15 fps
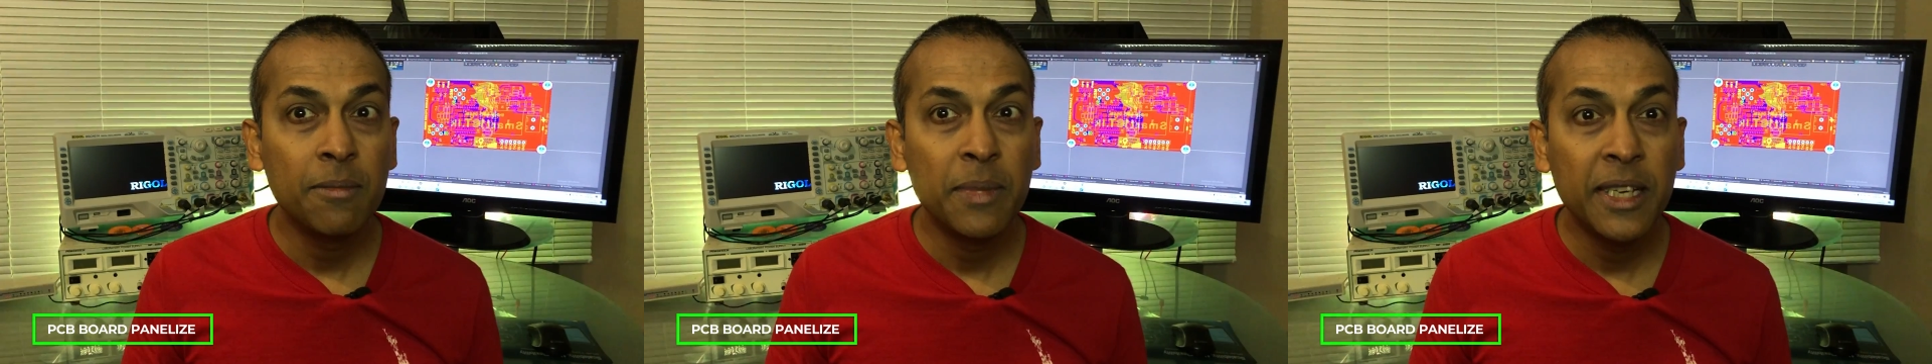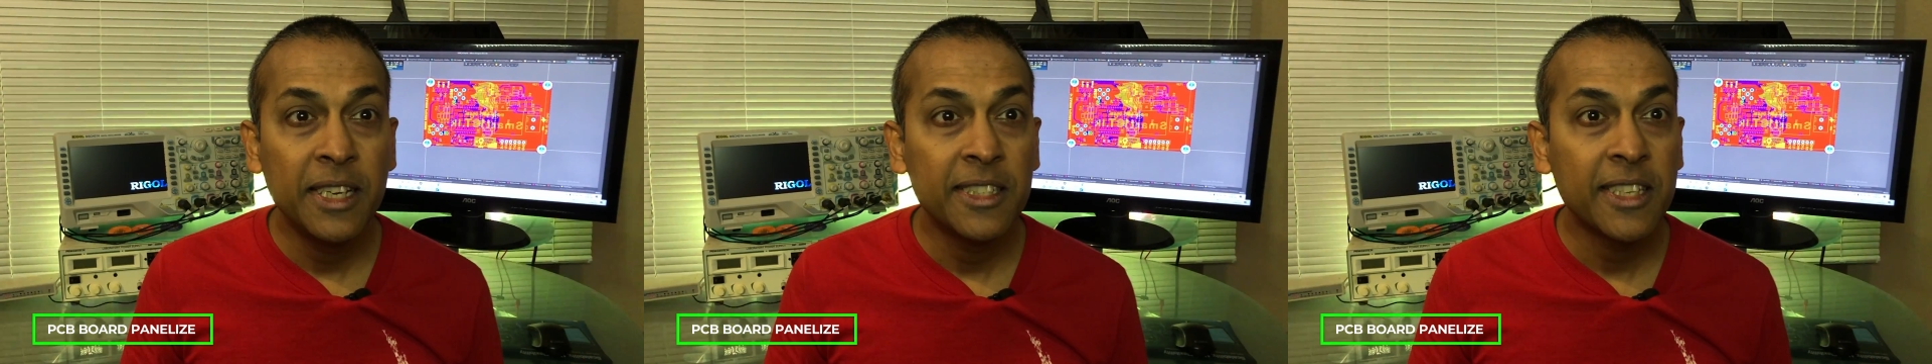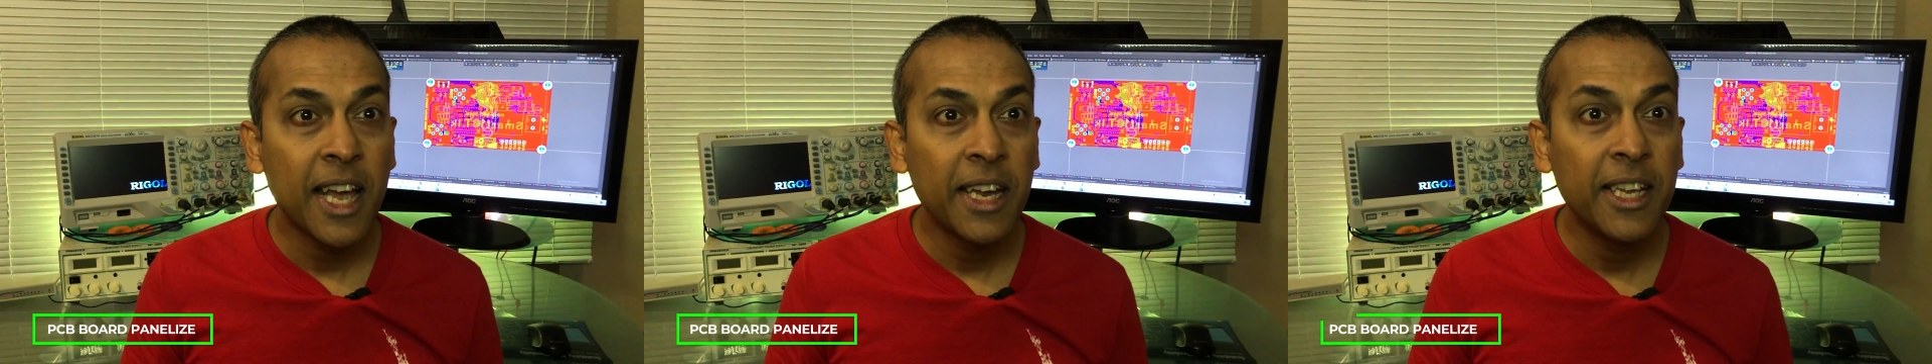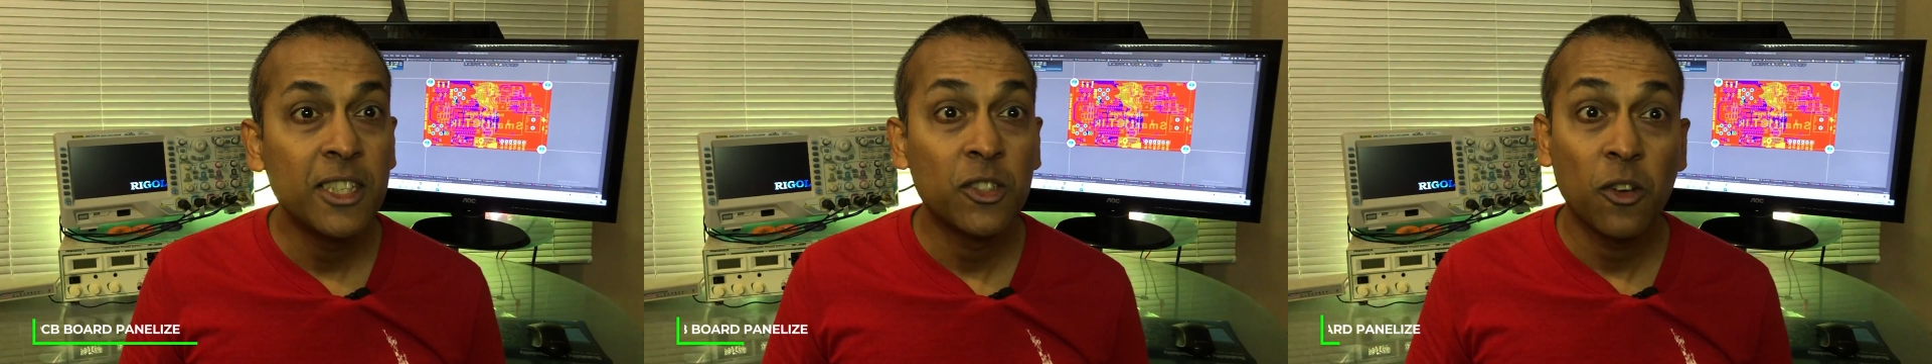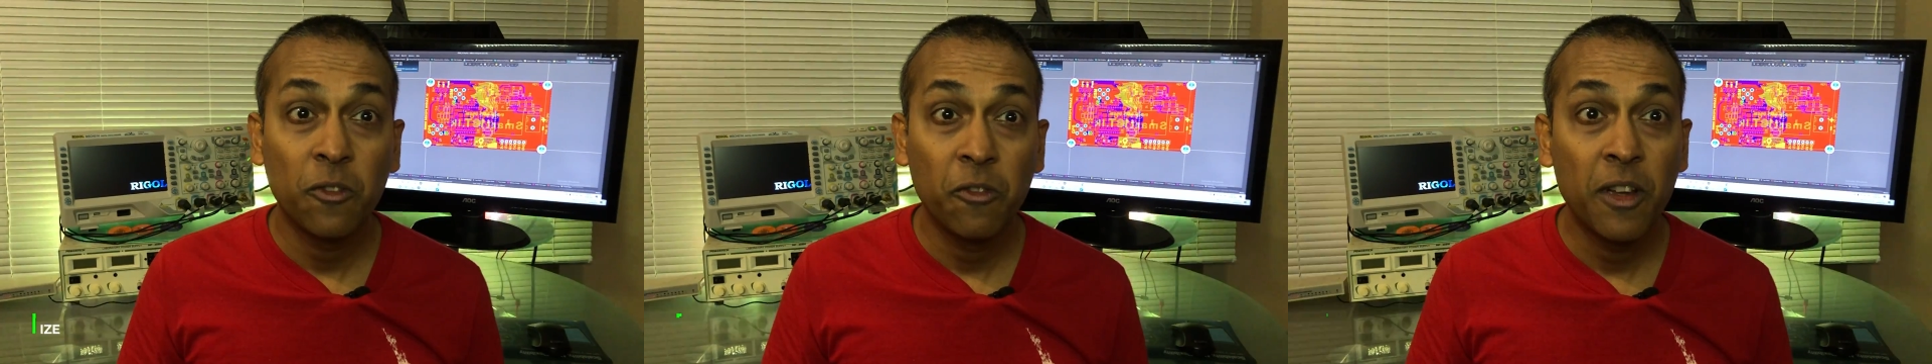B designing
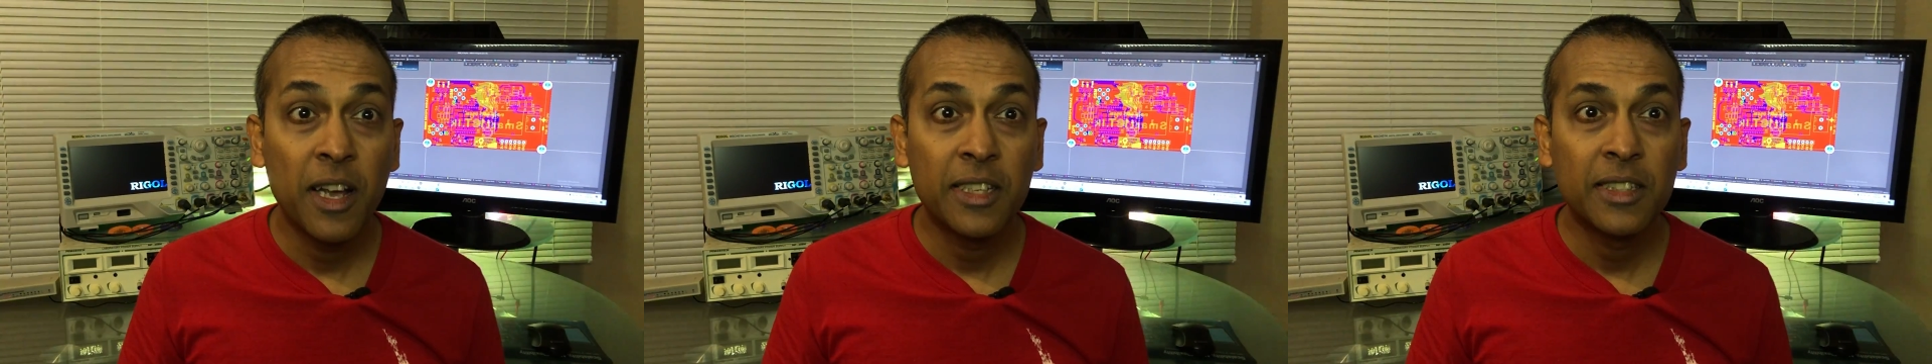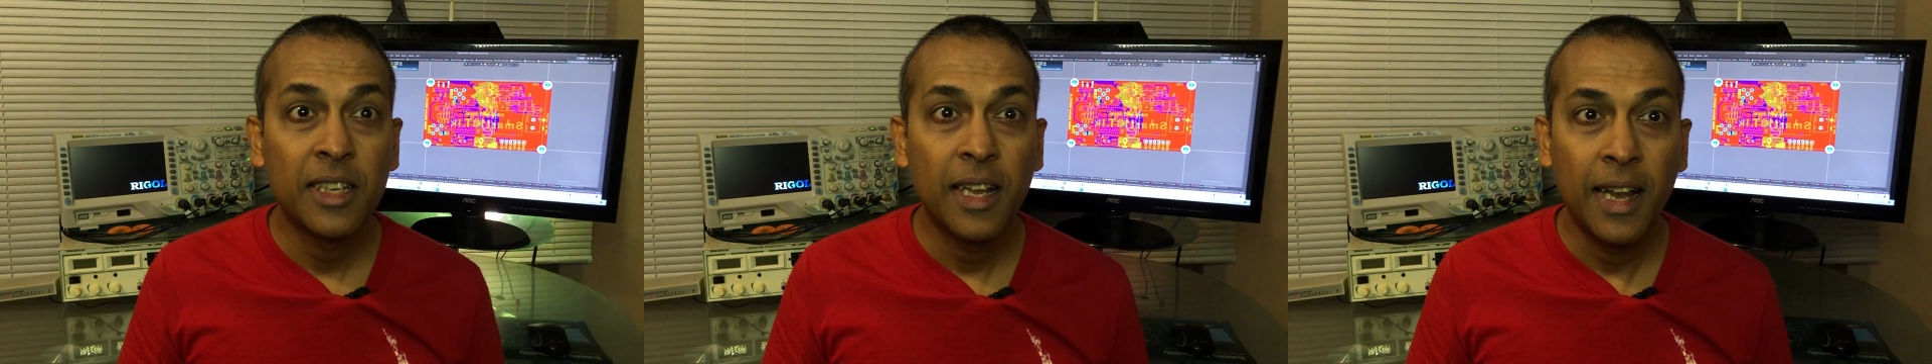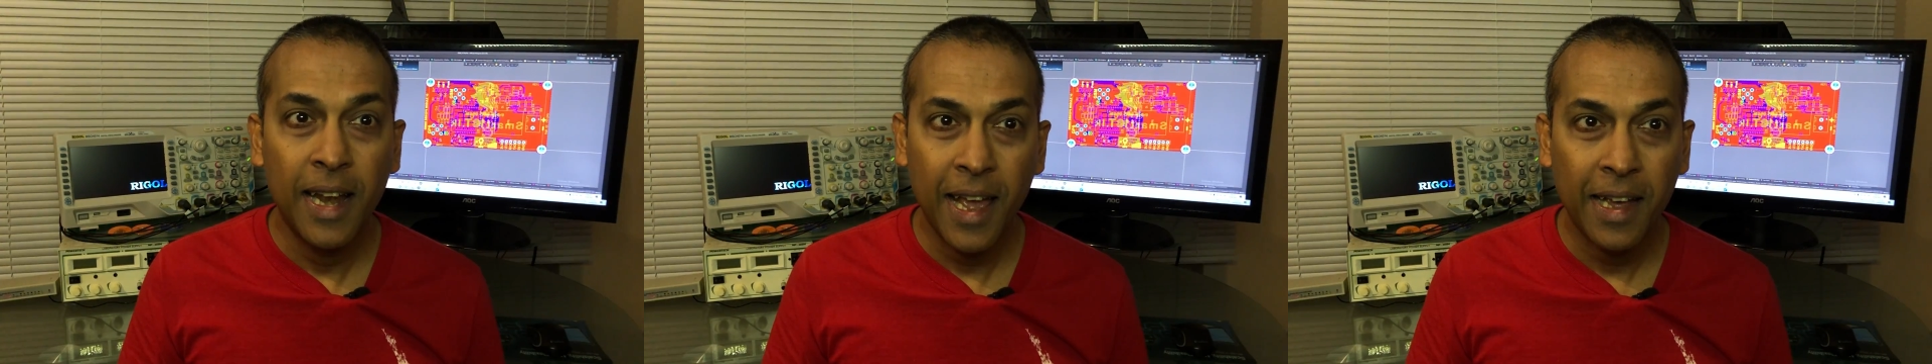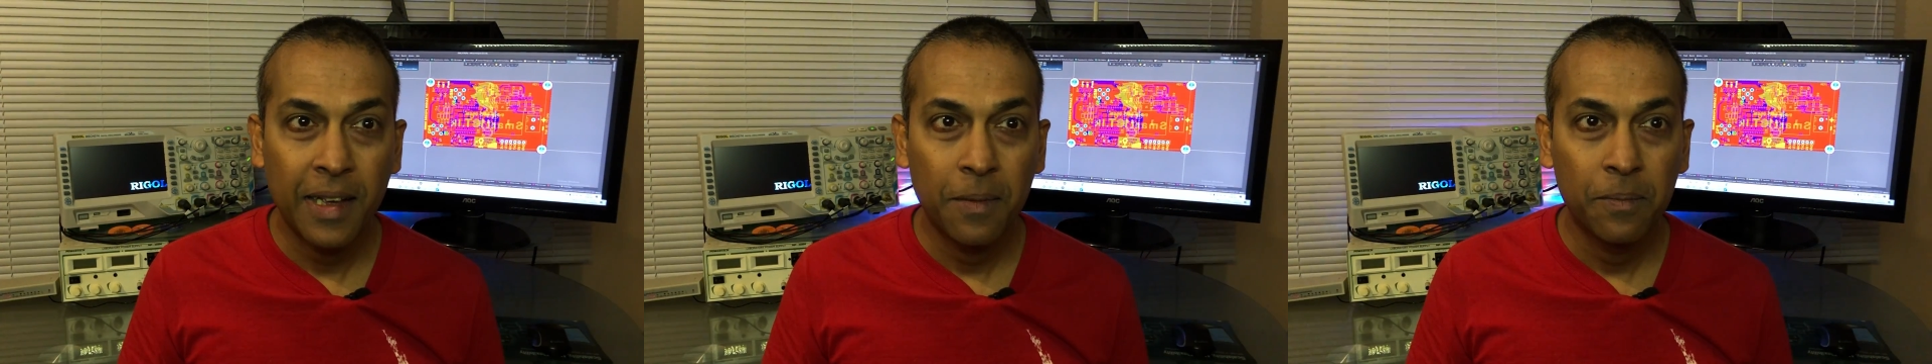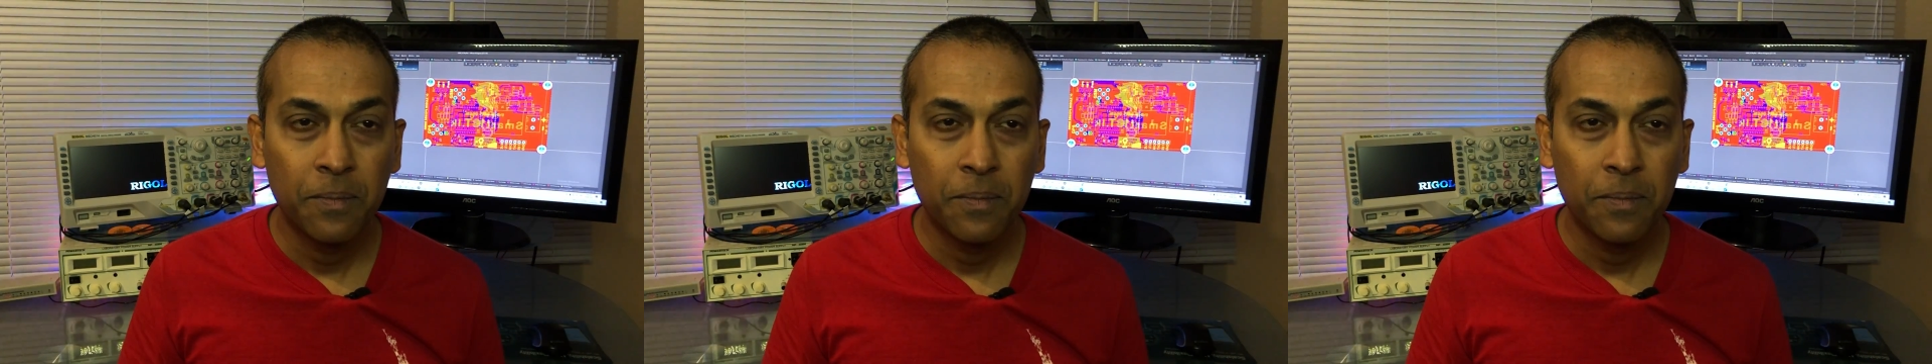softwares lack.